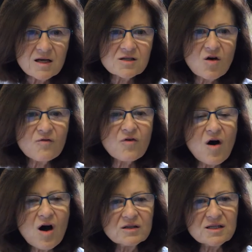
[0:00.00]
So
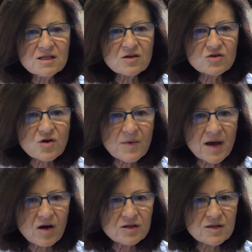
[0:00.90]
for
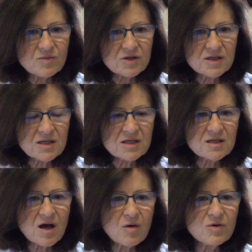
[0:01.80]
anti-centromere
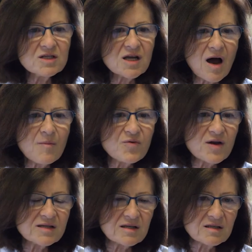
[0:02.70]
antibodies, which are
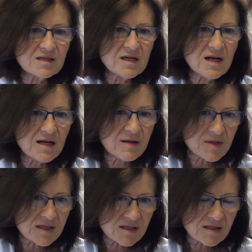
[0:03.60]
present in
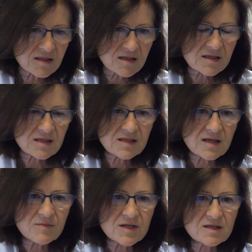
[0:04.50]
limited
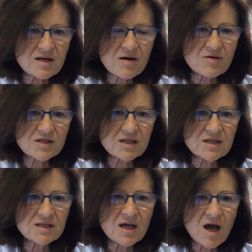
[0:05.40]
systemic
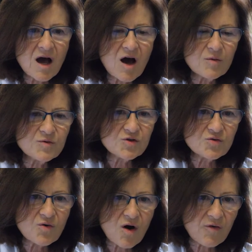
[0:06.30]
sclerosis, up
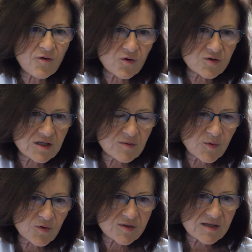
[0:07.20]
to
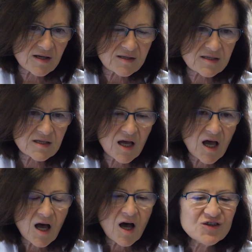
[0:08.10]
40%,
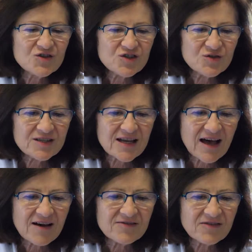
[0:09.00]
you should
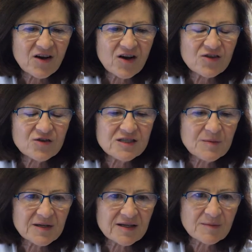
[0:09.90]
have the
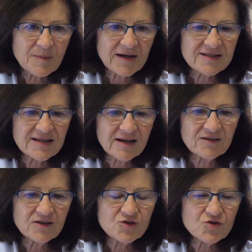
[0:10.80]
typical
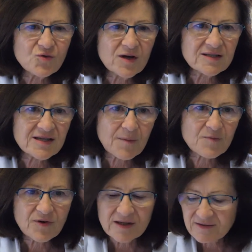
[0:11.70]
pattern to
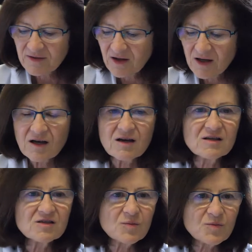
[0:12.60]
interpret
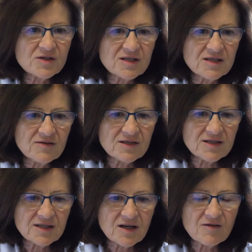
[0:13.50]
the
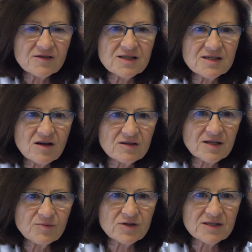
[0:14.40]
positivity of these
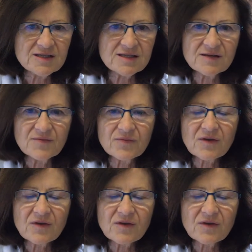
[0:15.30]
antibodies.